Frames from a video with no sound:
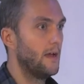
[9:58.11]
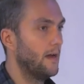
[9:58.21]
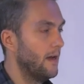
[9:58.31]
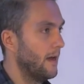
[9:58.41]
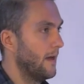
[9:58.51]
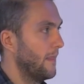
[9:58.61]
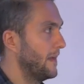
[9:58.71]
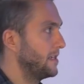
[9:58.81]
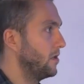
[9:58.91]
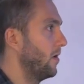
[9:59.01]
uh,
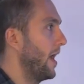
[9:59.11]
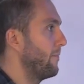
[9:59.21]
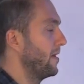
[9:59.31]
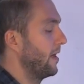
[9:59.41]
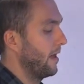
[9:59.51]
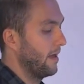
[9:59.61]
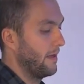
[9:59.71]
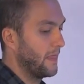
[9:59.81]
that, your uh,